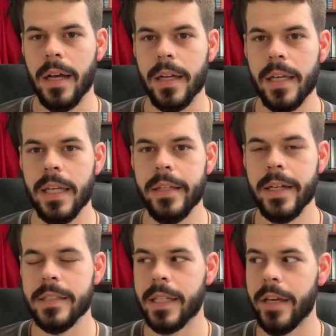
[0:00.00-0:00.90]
He
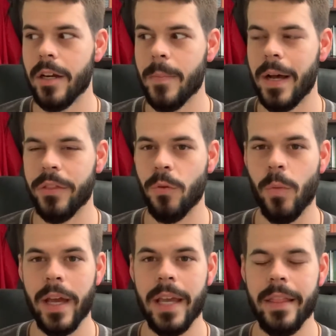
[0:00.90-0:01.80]
does care about the
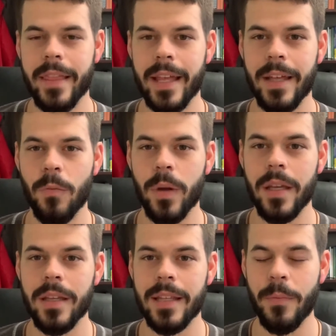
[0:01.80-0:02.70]
way that
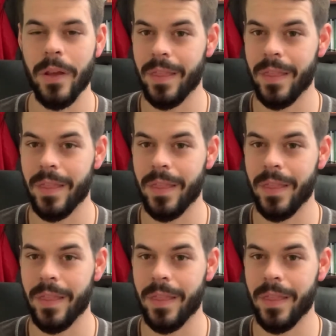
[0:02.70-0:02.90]
we